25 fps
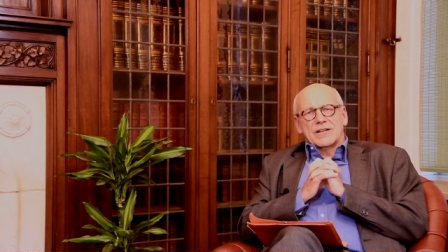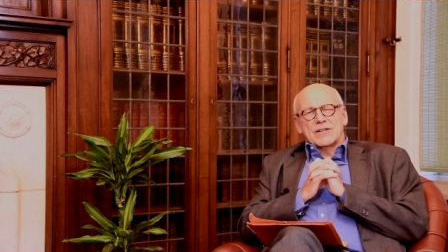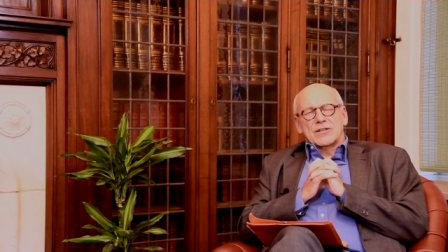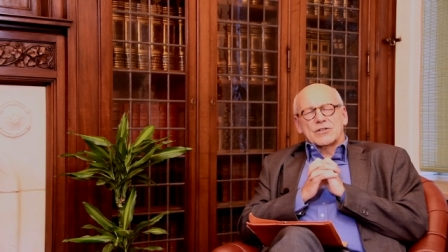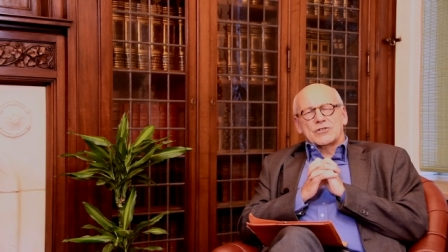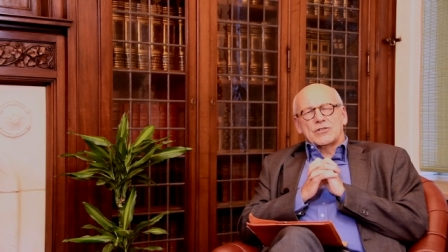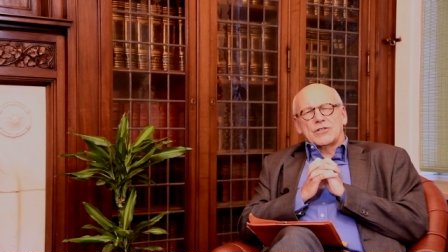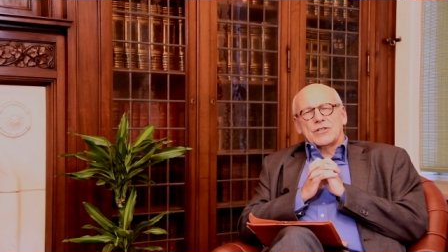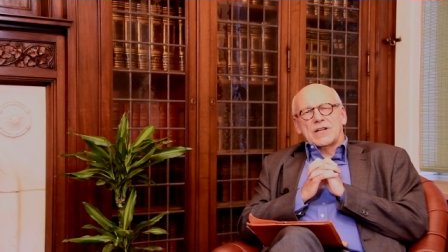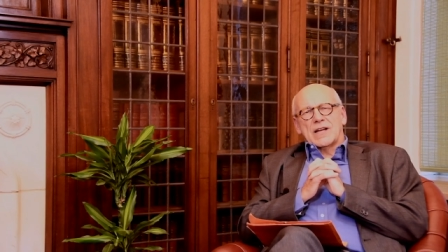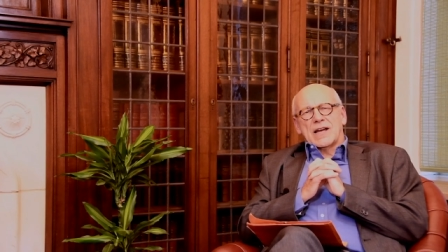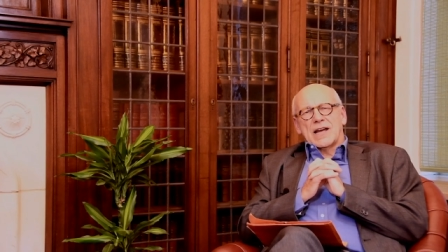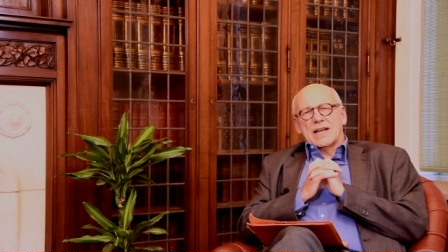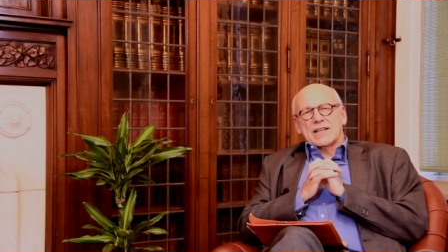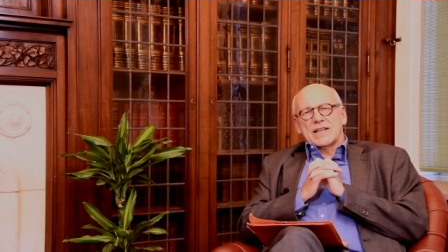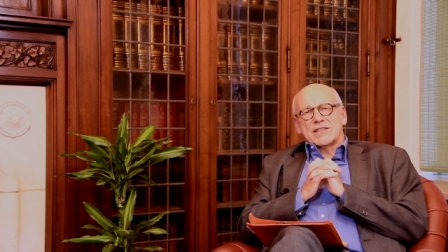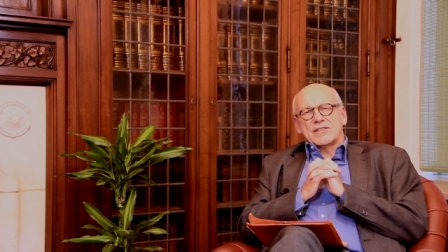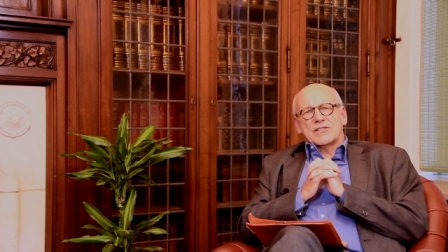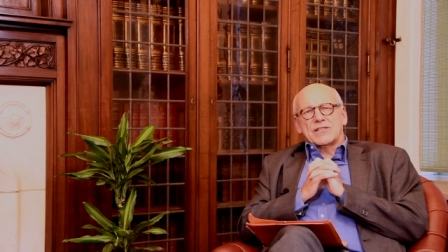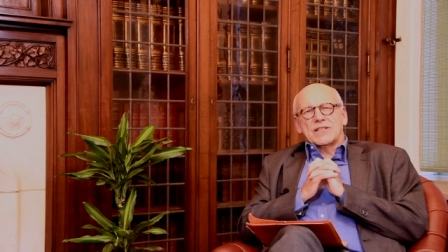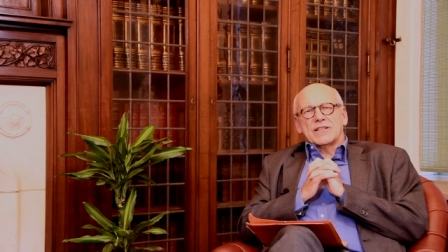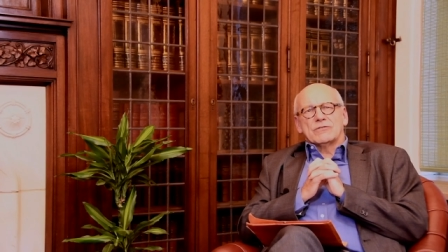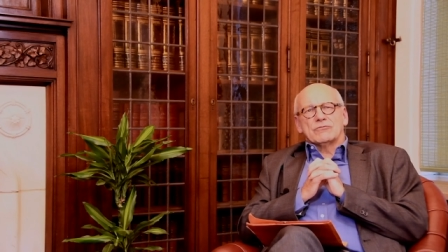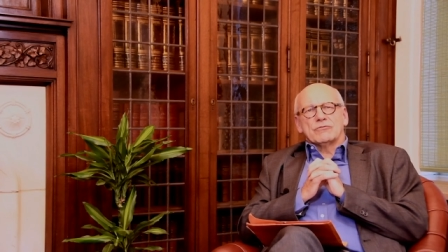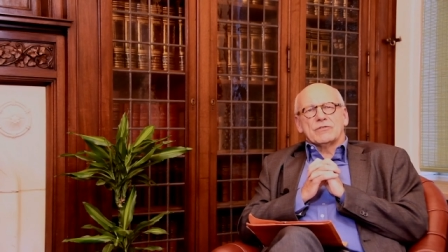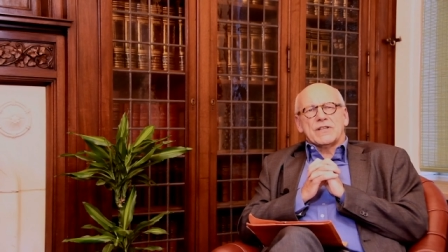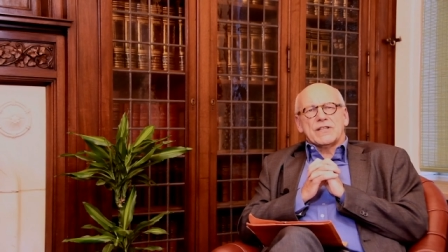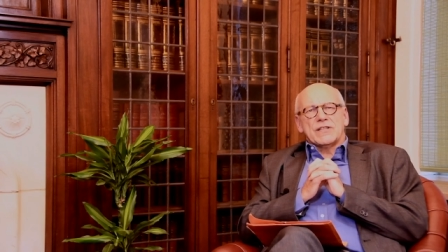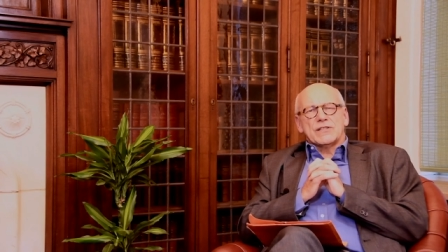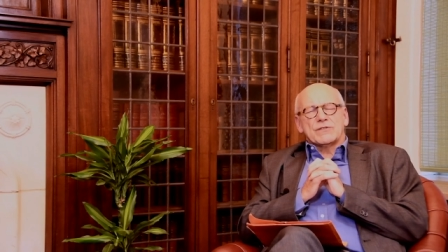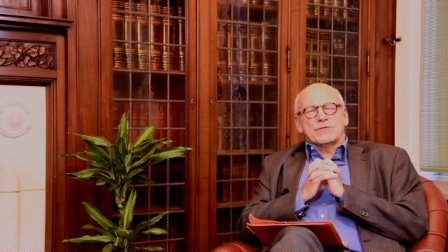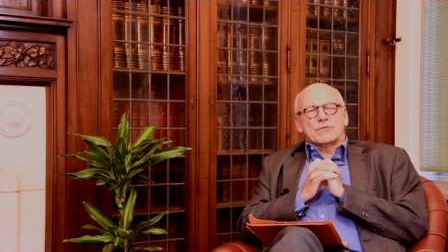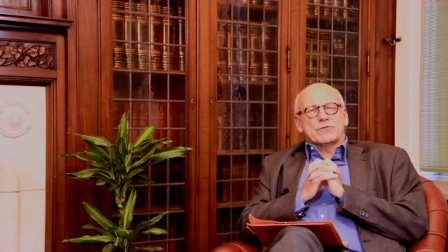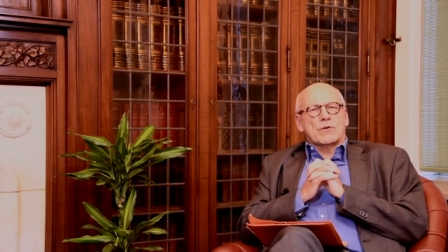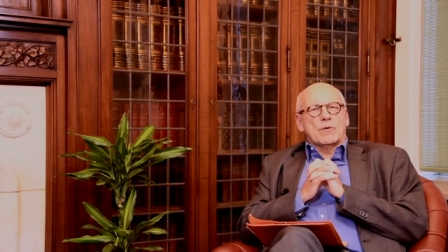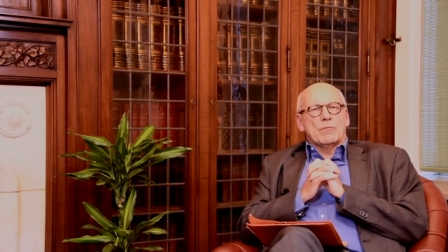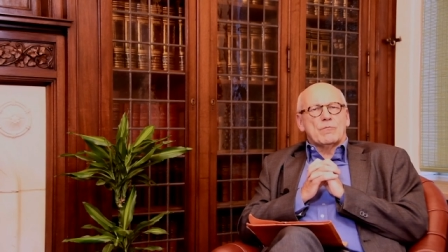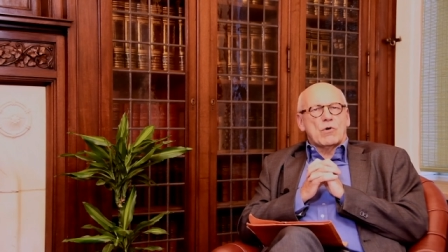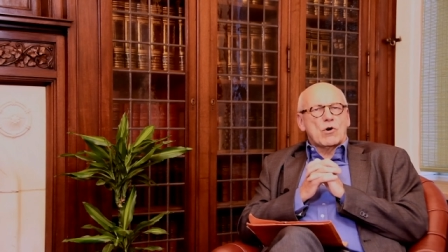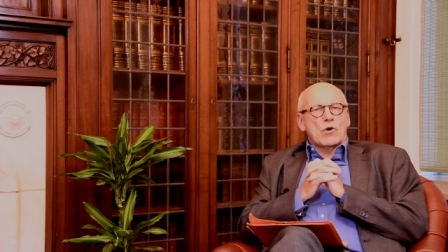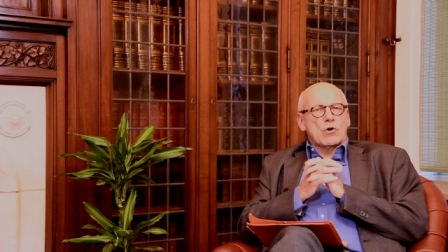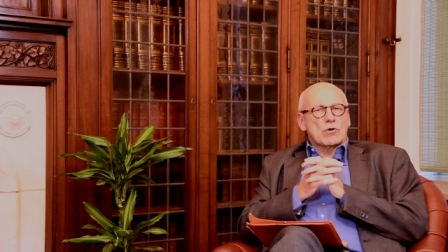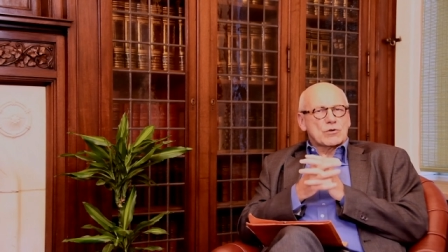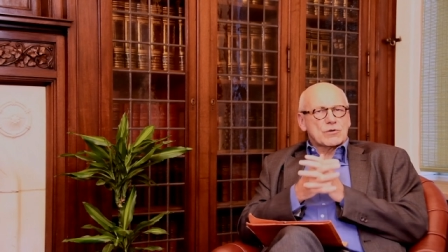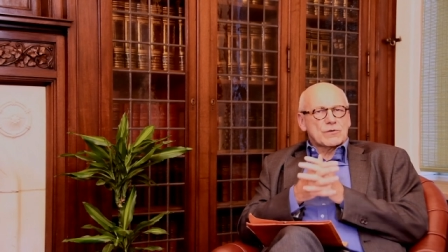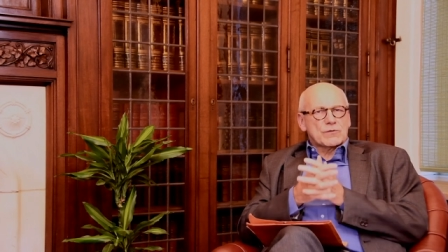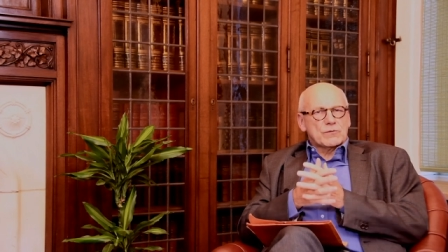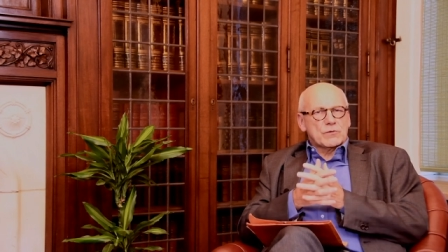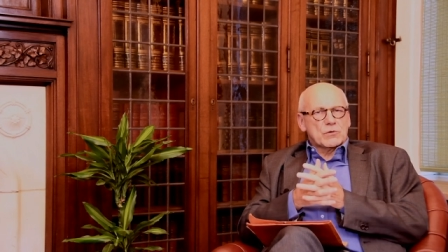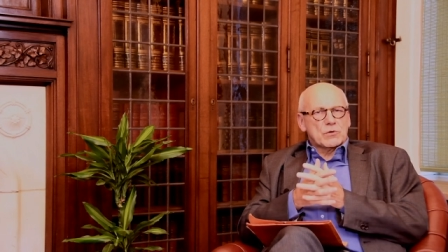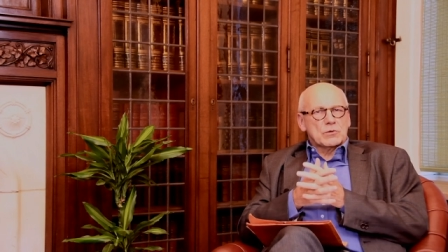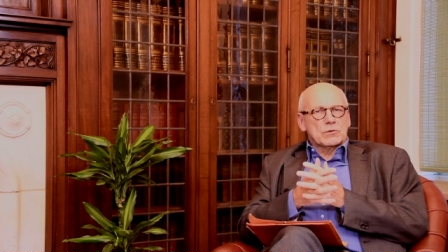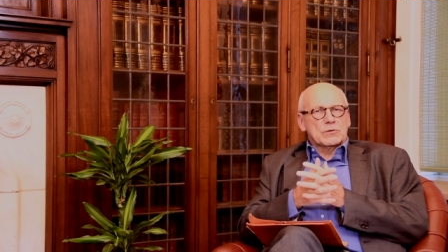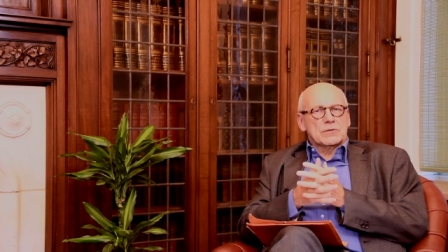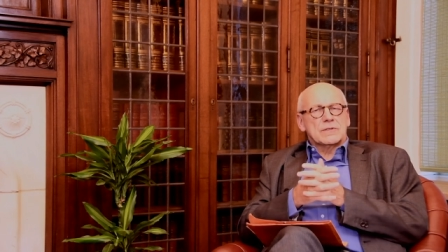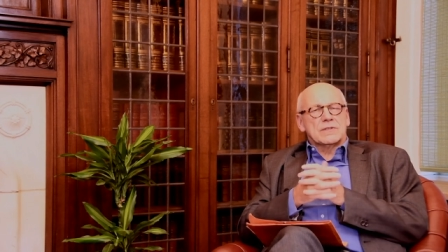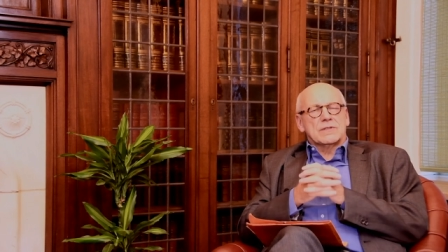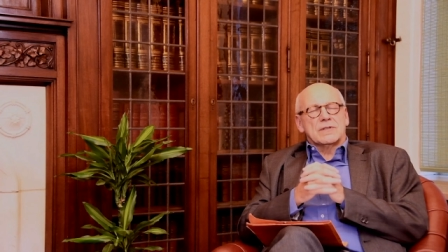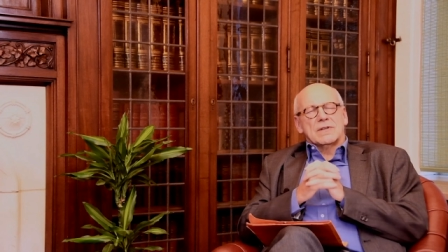She has degrees from Oxford